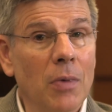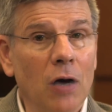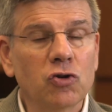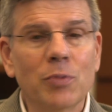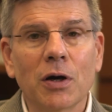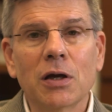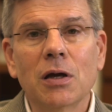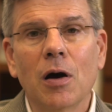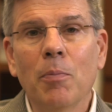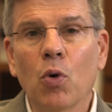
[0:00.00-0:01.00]

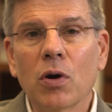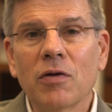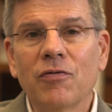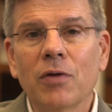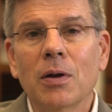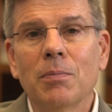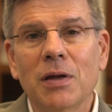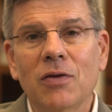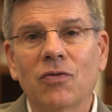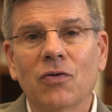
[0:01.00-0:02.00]
ultimately abortive
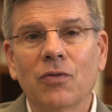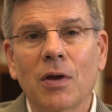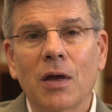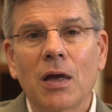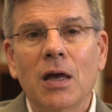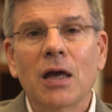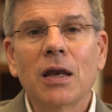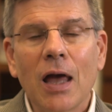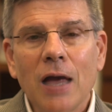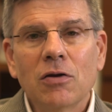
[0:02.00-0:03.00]
pieces,
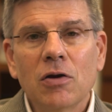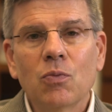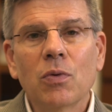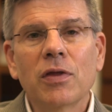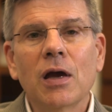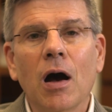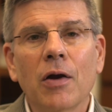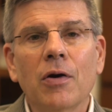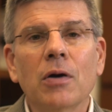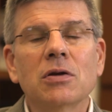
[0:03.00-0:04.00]
it ended with the
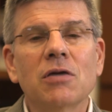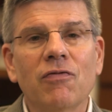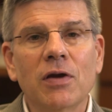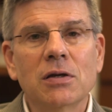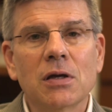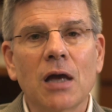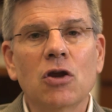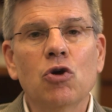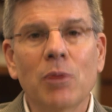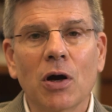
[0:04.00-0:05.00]
utter defeat and
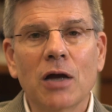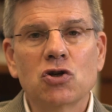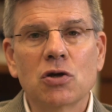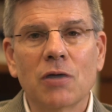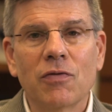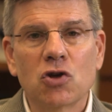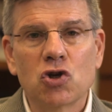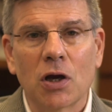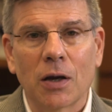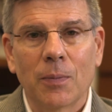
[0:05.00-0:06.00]
humiliation of the Qing.